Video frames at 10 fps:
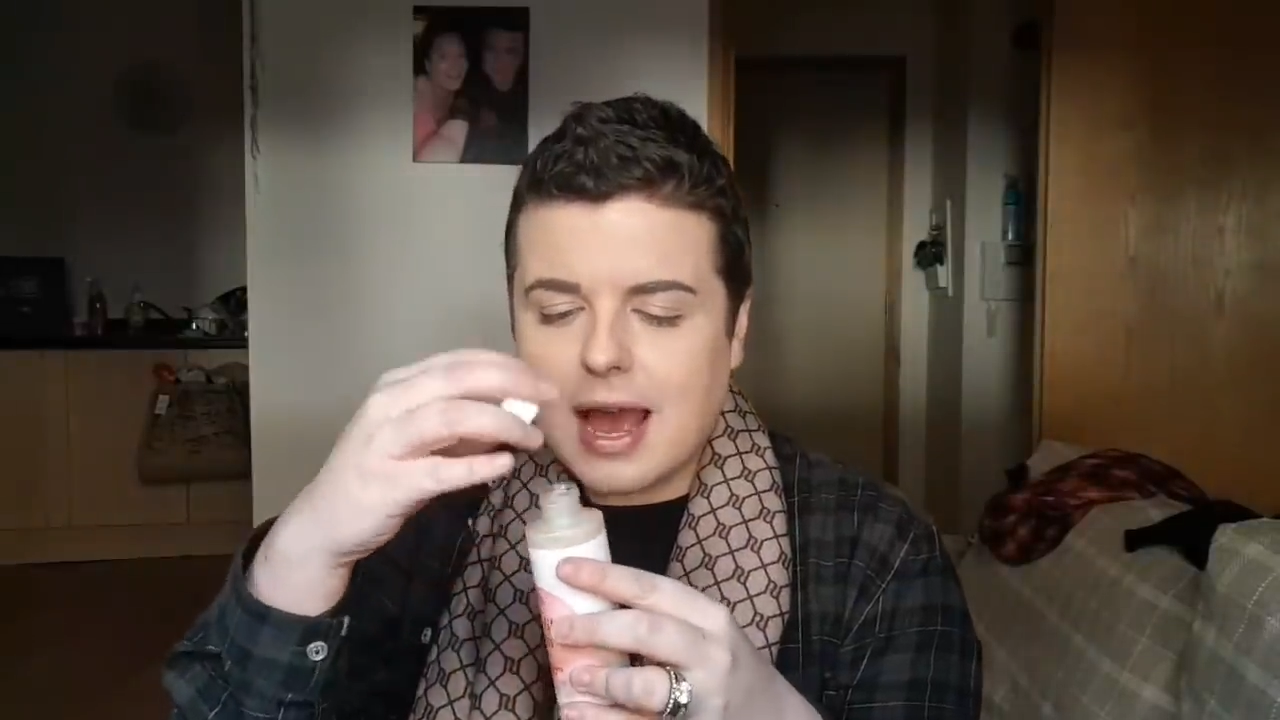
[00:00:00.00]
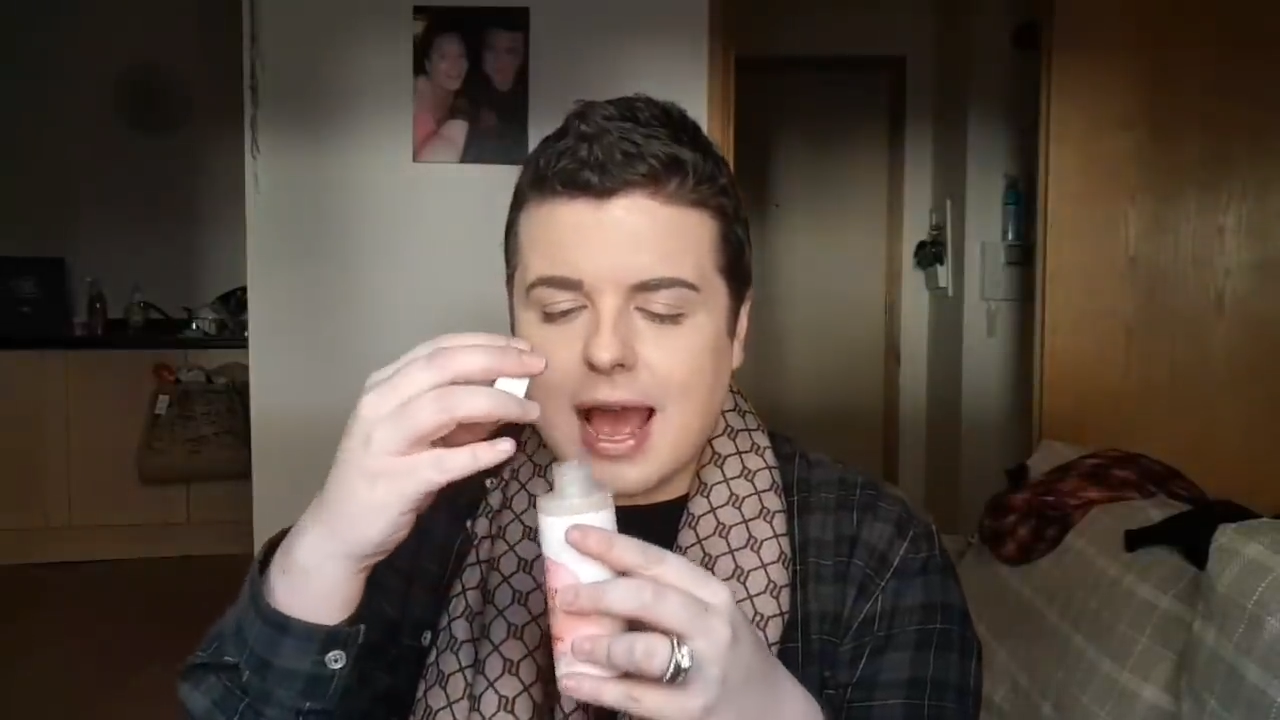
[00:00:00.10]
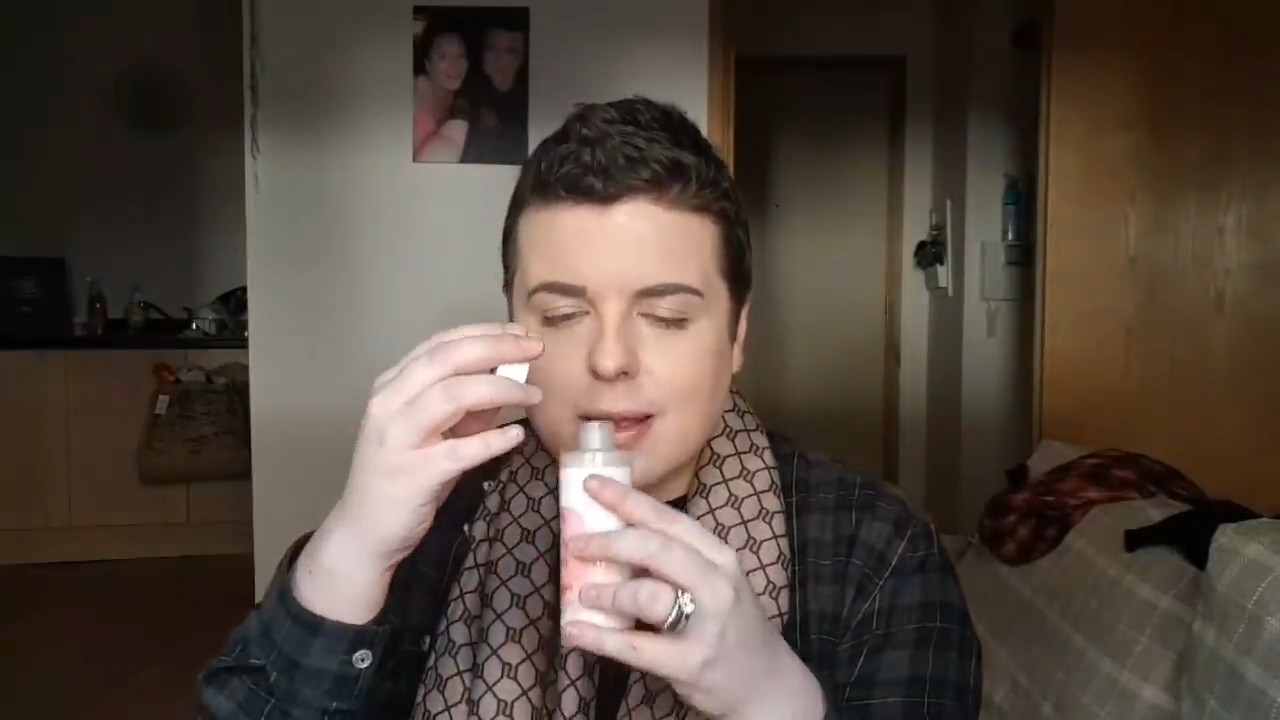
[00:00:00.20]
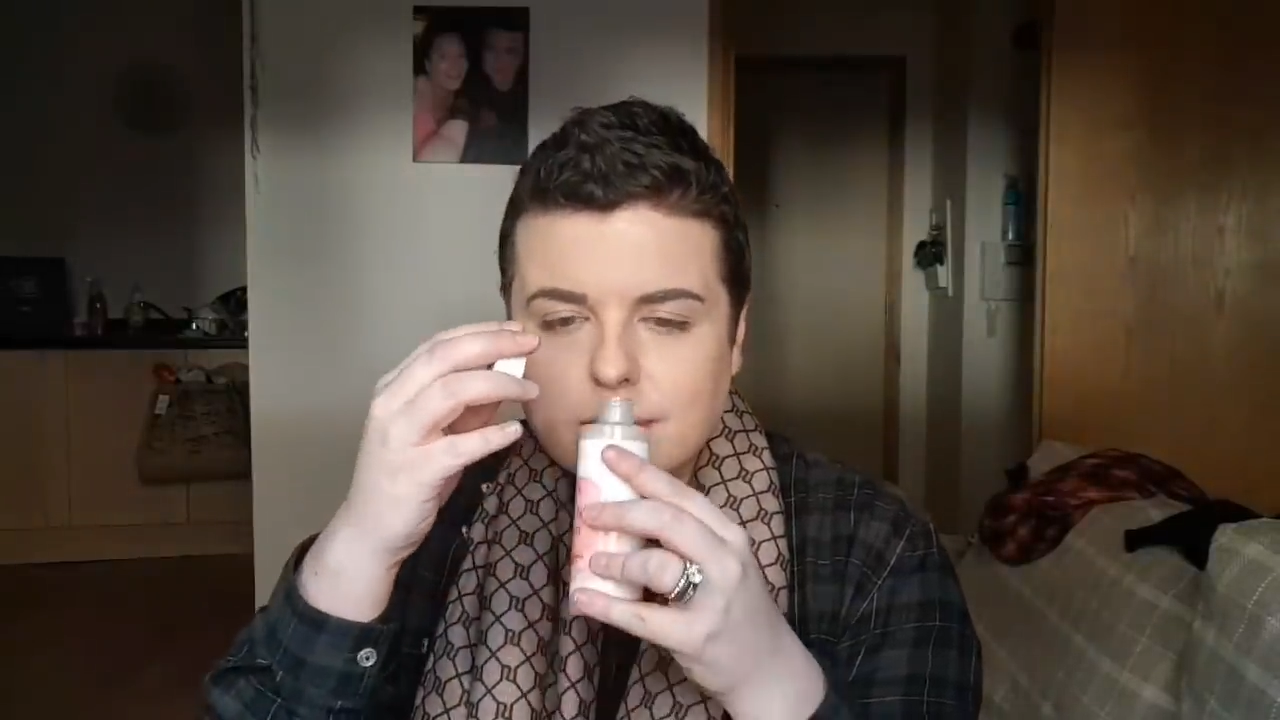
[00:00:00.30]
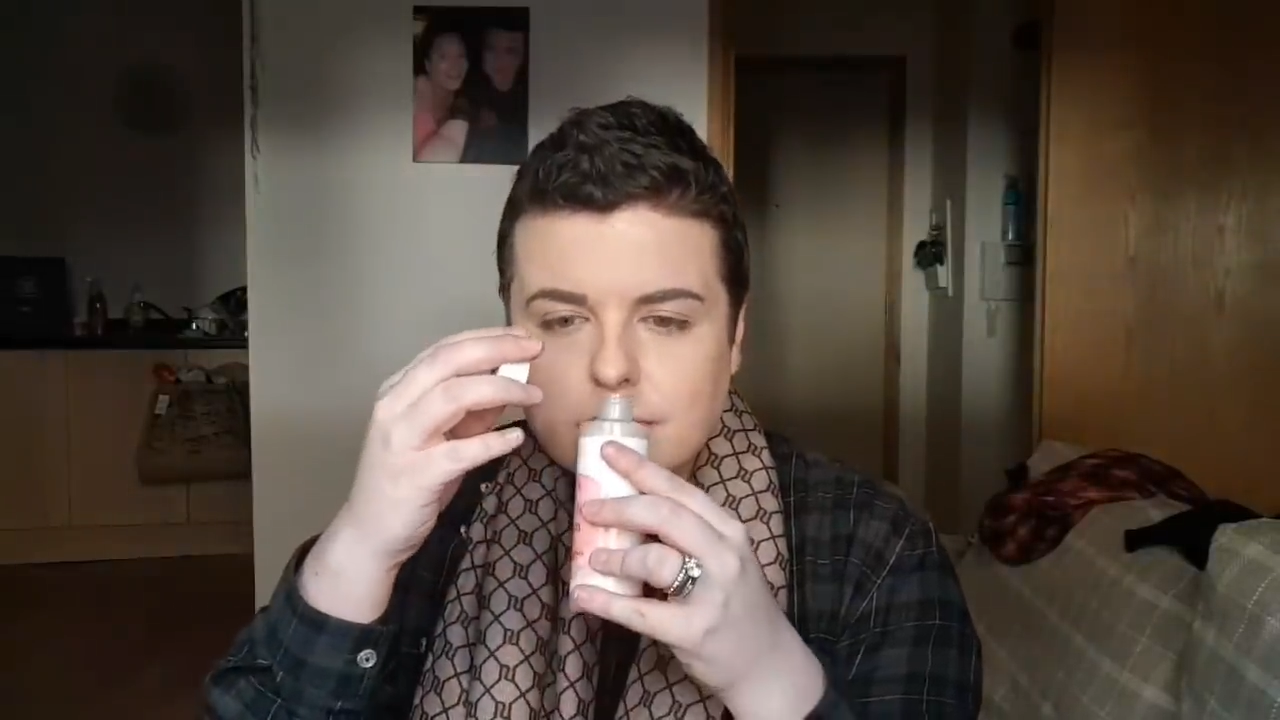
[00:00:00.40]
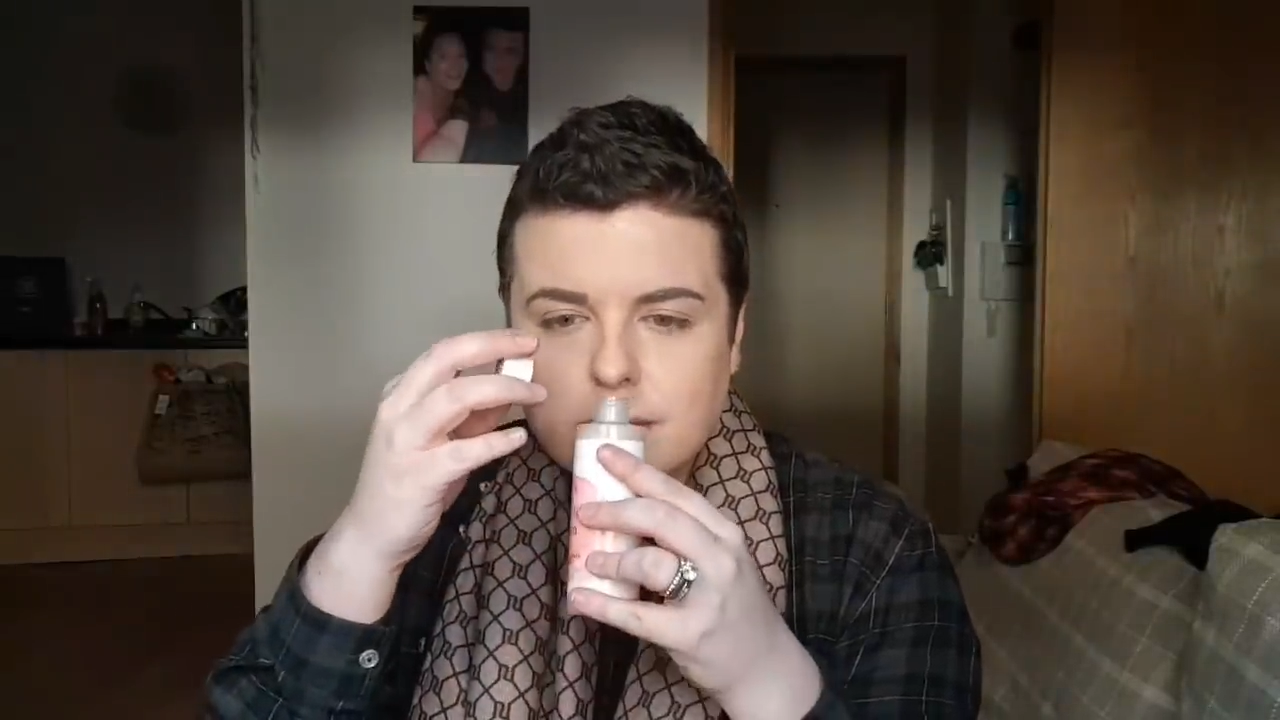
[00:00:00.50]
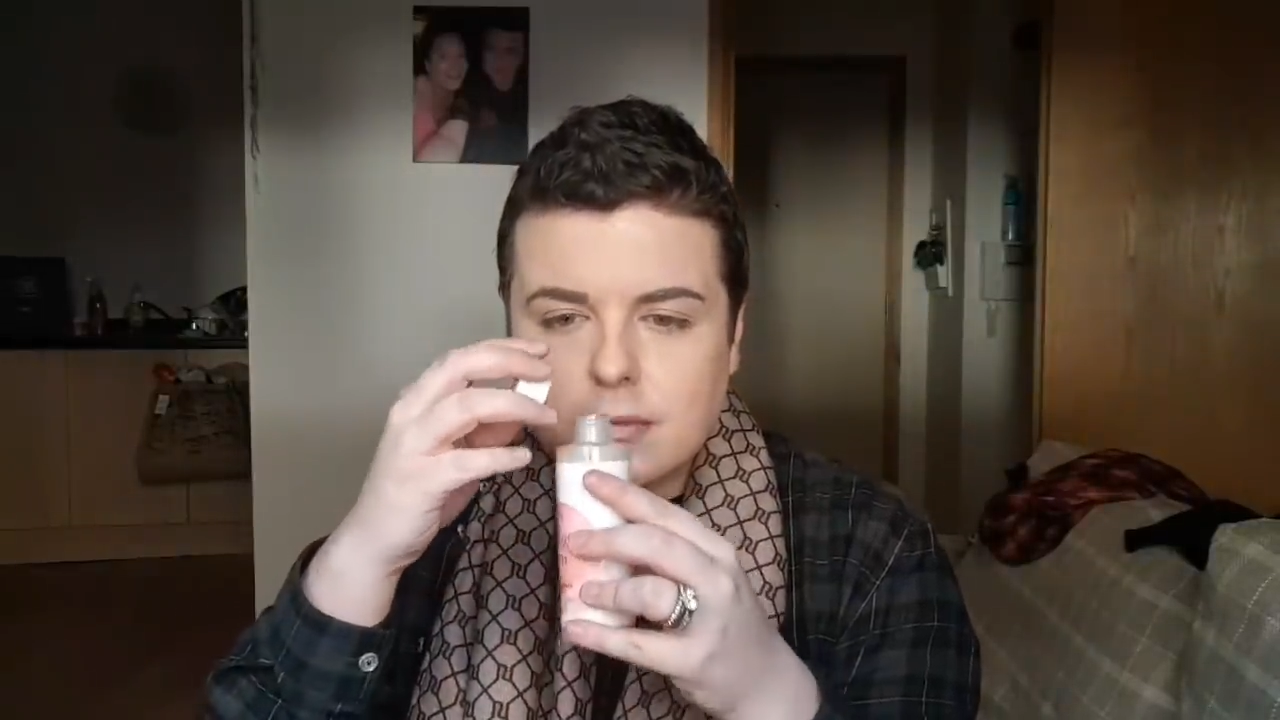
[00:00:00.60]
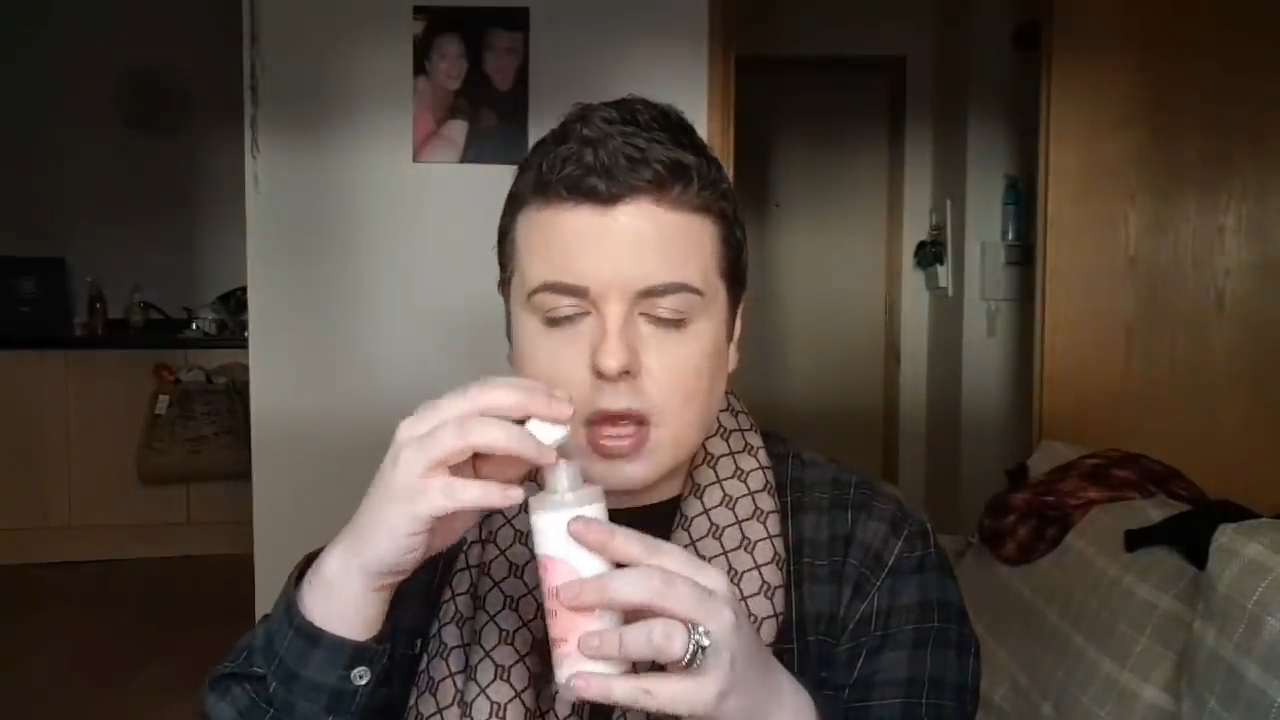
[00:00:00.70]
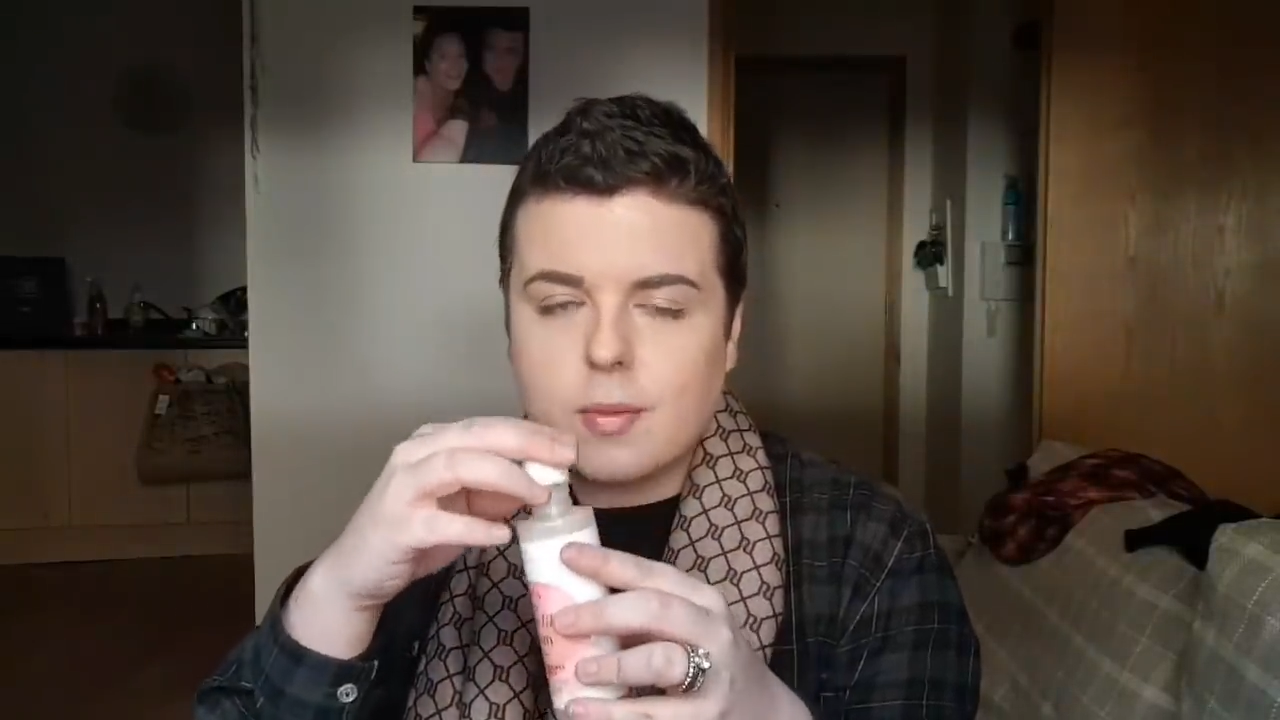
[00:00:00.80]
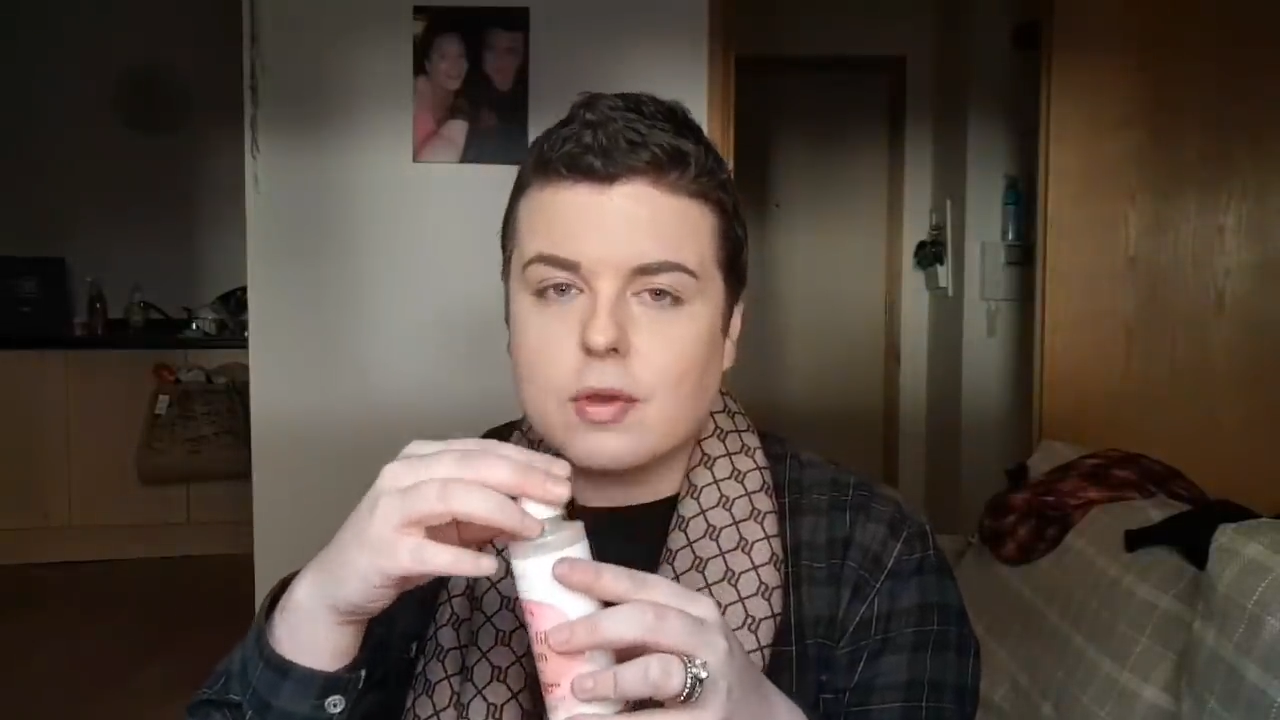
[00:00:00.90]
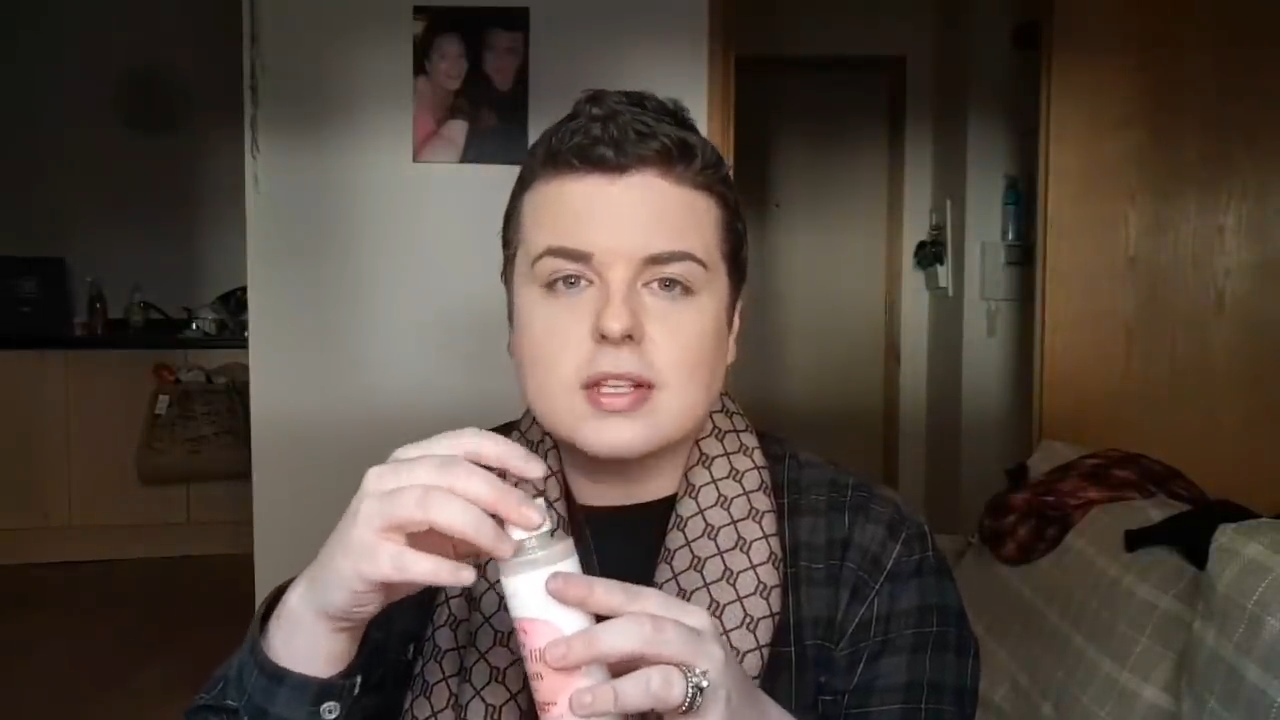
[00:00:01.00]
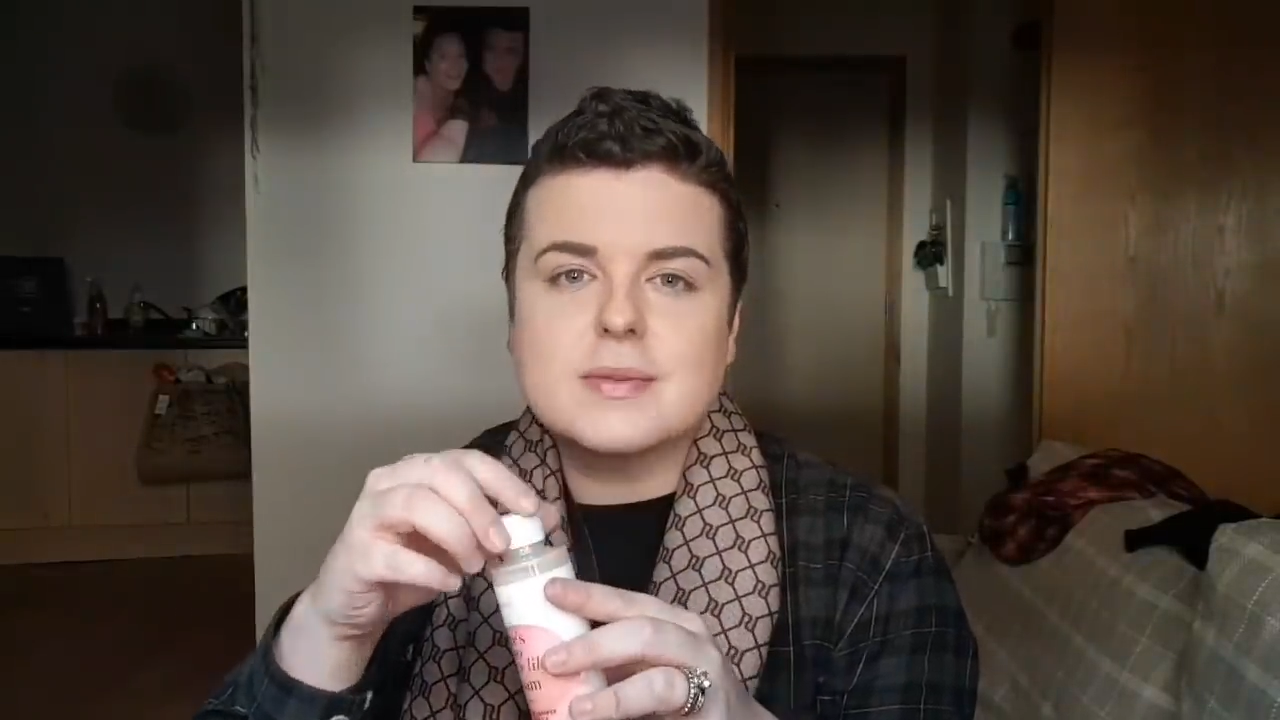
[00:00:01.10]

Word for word: at, oh my God,